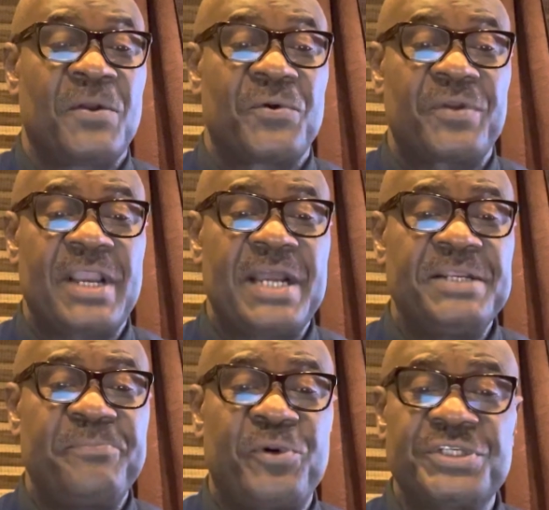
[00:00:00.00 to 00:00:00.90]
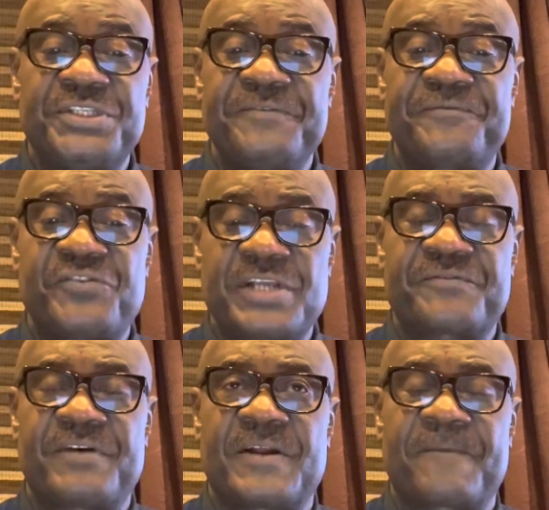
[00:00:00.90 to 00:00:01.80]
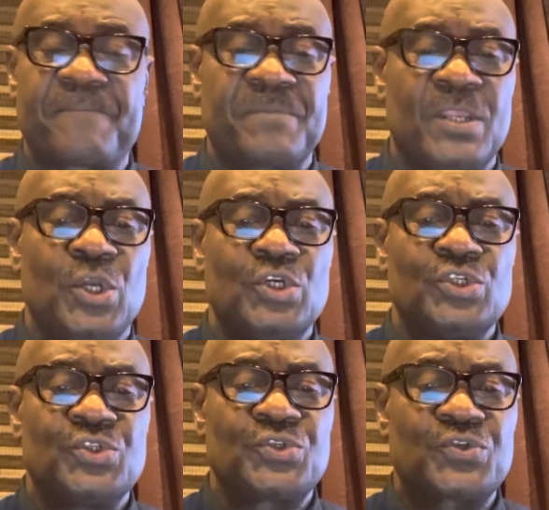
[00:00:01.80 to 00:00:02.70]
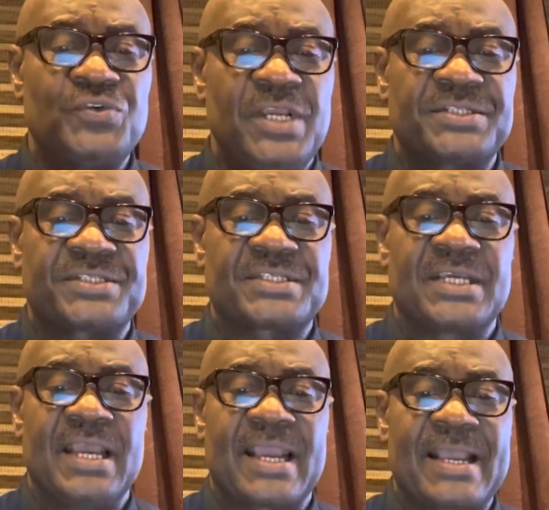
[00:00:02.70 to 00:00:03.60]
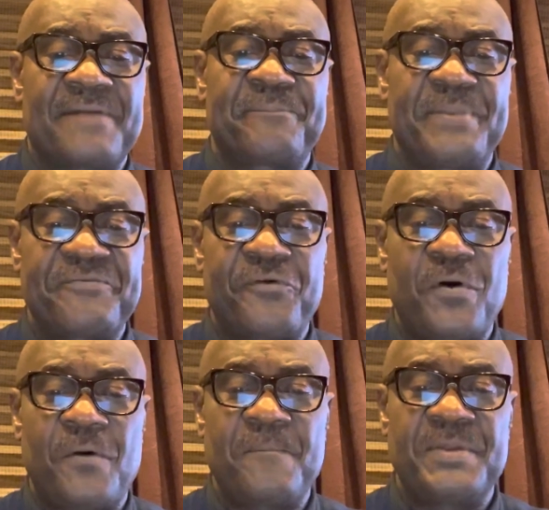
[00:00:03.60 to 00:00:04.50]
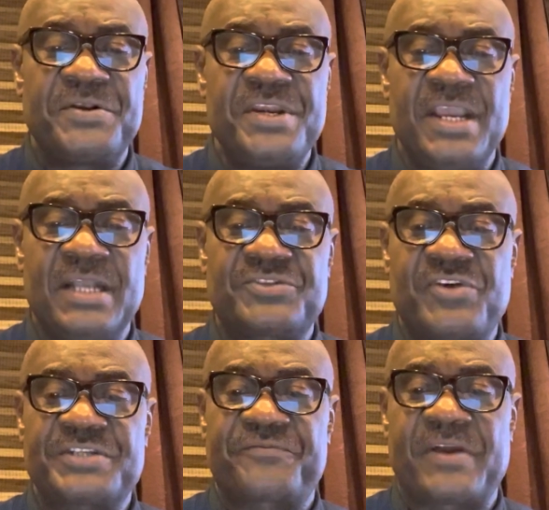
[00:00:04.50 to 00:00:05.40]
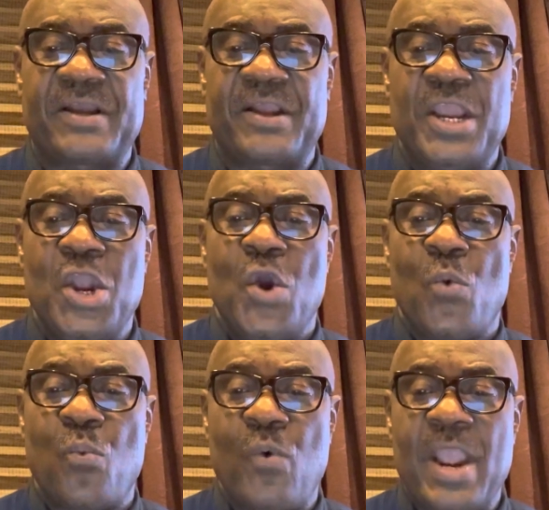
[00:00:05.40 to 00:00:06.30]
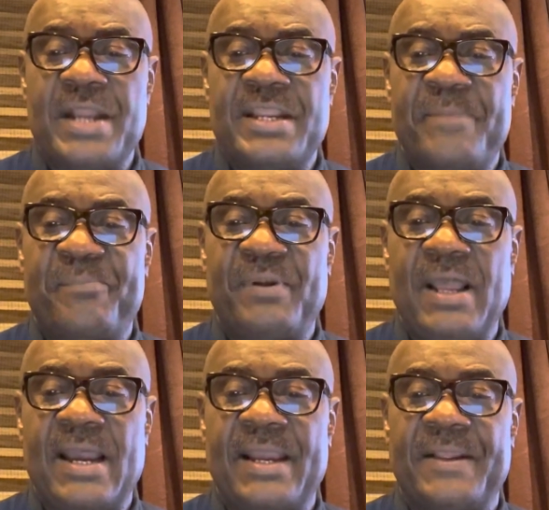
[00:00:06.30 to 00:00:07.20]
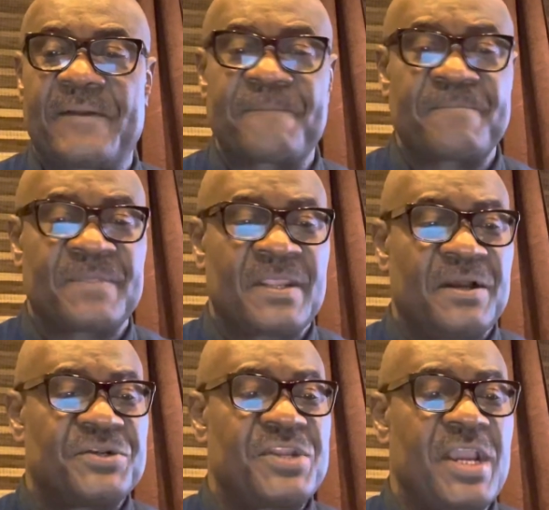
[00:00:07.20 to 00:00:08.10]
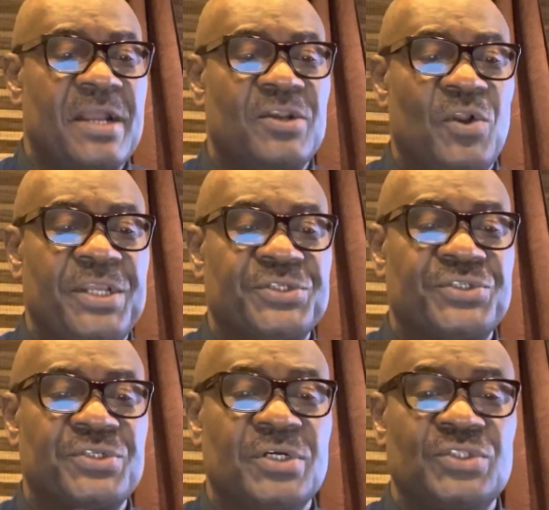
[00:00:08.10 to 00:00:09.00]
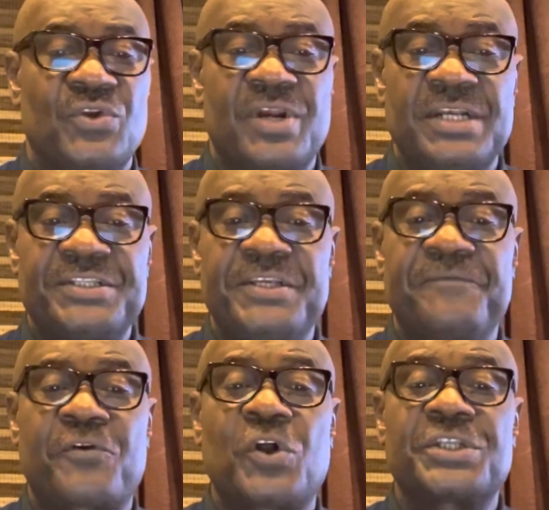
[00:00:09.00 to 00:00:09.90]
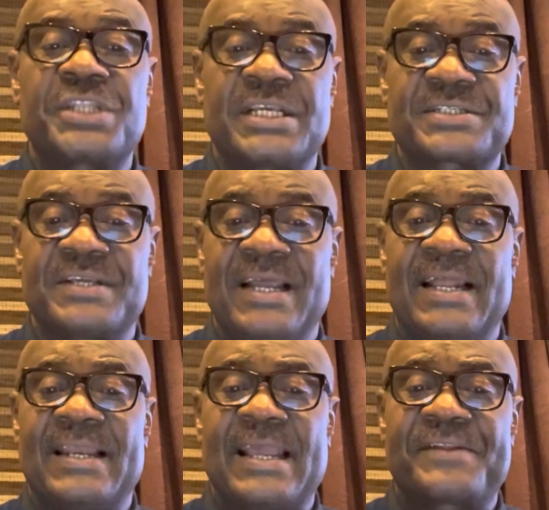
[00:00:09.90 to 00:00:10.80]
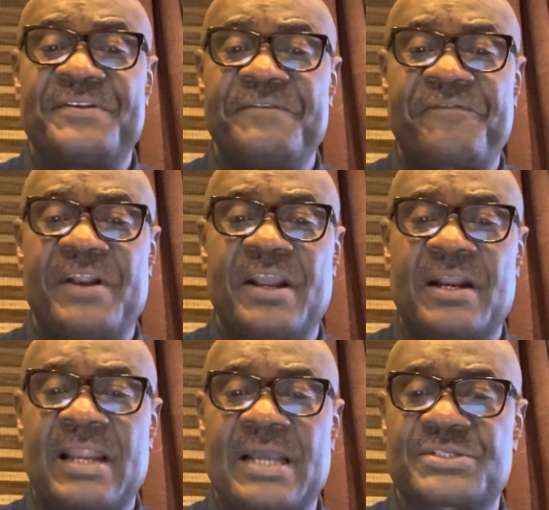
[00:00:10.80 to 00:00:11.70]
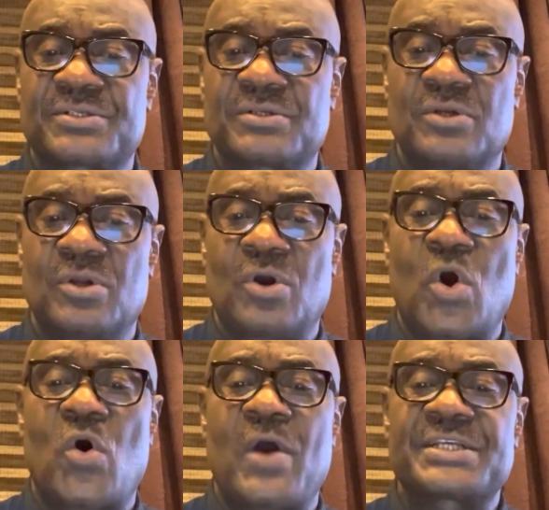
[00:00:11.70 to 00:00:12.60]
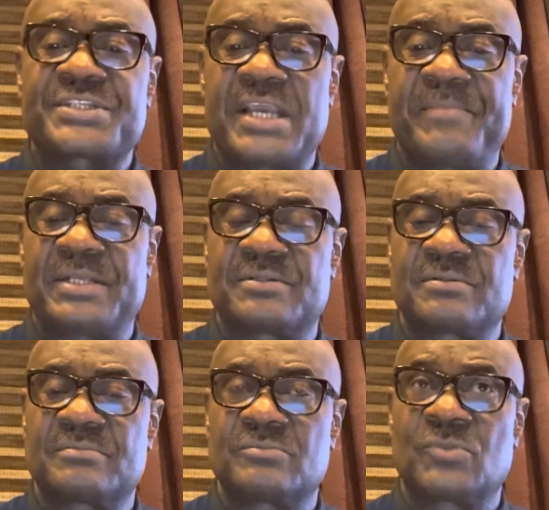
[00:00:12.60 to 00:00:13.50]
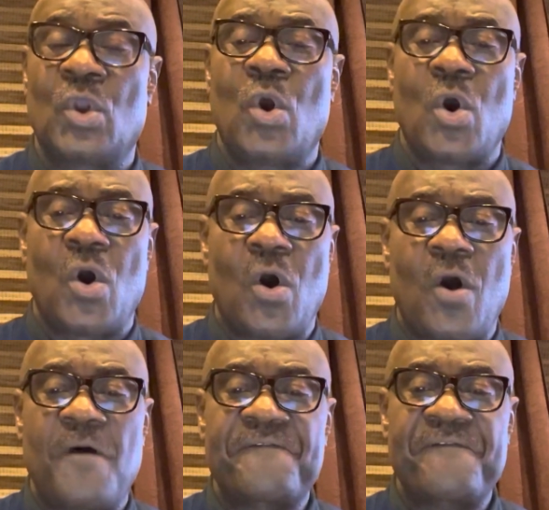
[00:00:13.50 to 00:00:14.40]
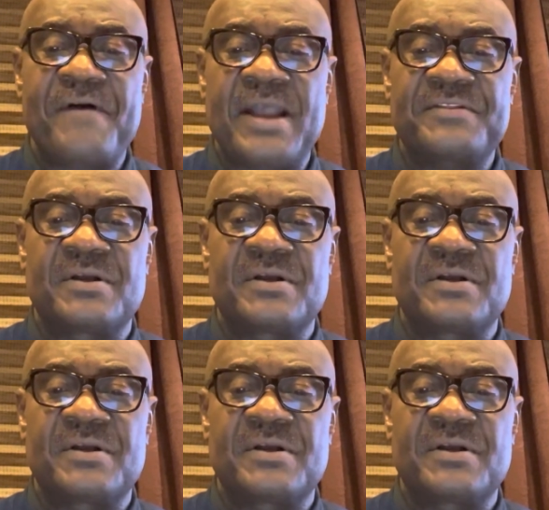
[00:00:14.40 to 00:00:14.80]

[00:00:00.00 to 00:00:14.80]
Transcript: Regarding positive transfer, students can perform near transfer where they apply their knowledge to relative context like different class or assignment, or far